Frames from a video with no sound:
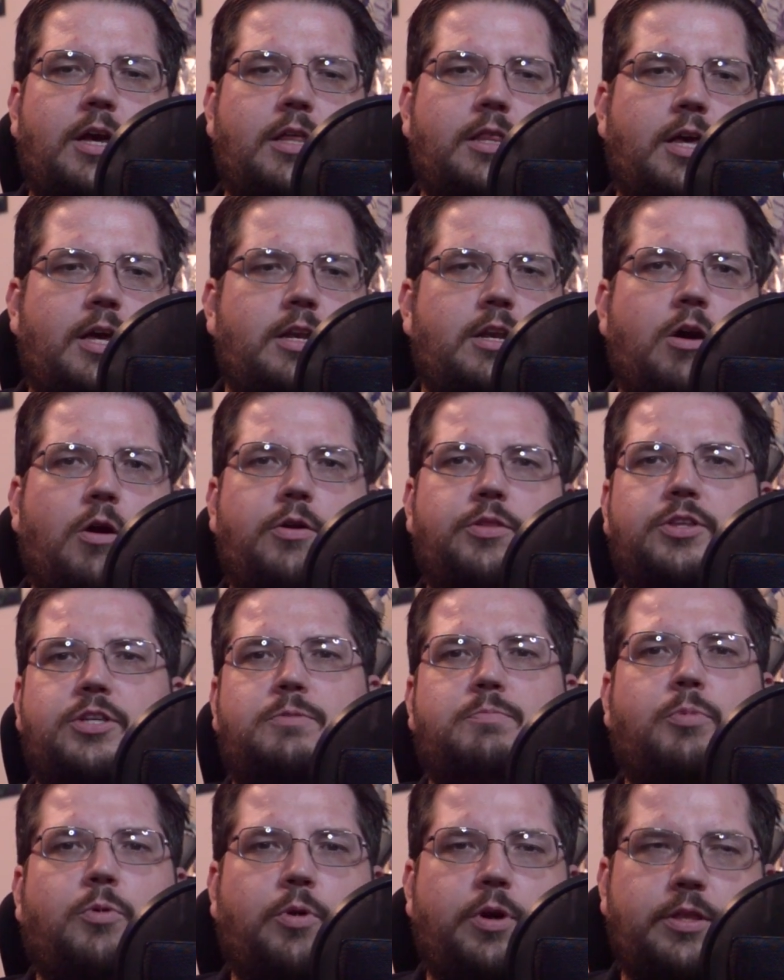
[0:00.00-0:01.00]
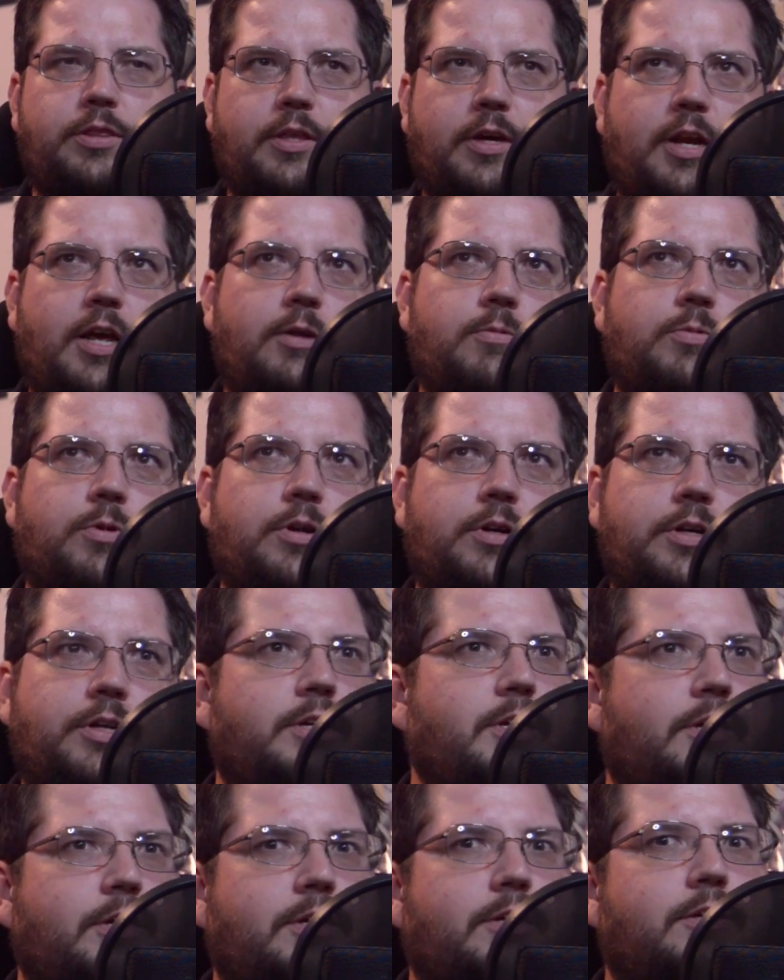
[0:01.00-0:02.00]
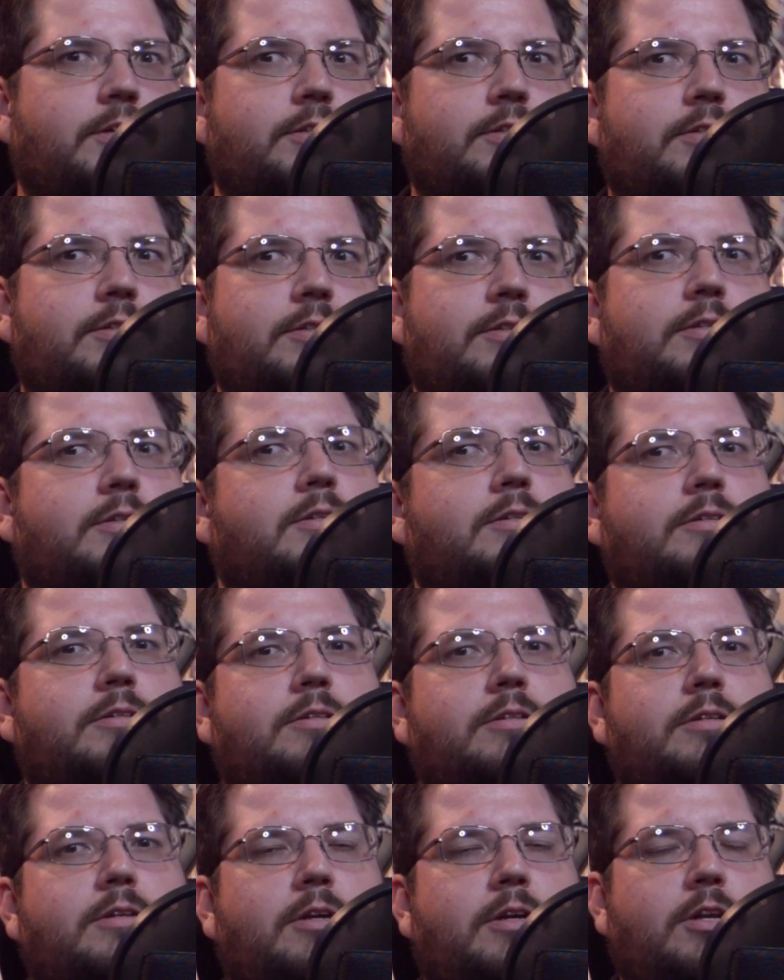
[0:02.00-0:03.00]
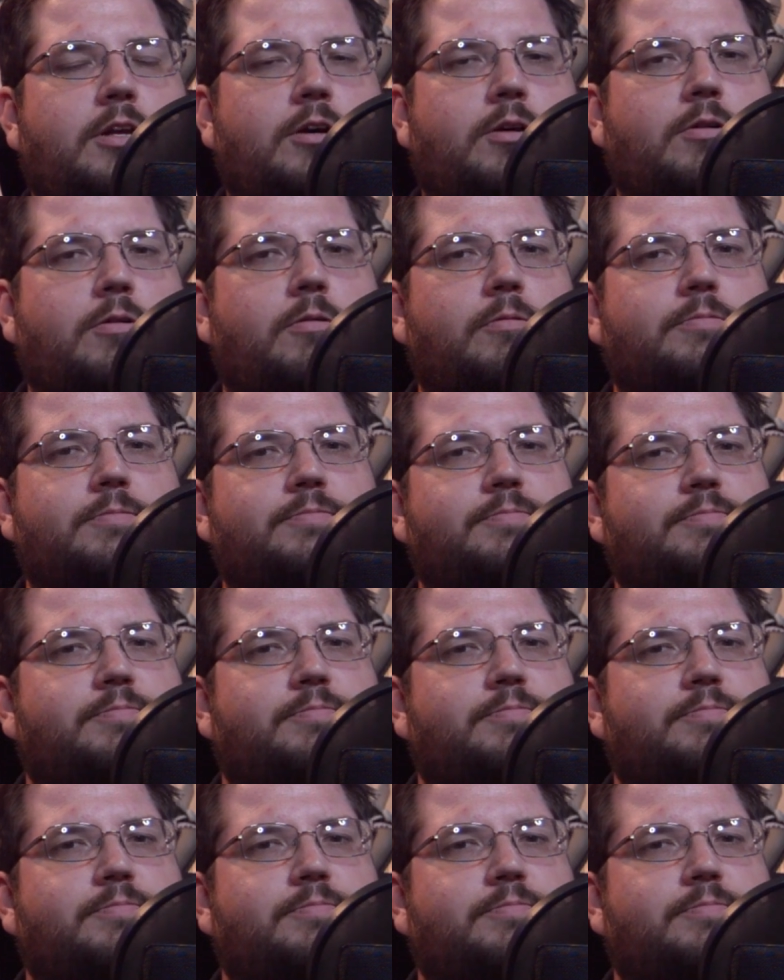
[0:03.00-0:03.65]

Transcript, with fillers: They note at this point that Edward is, you know...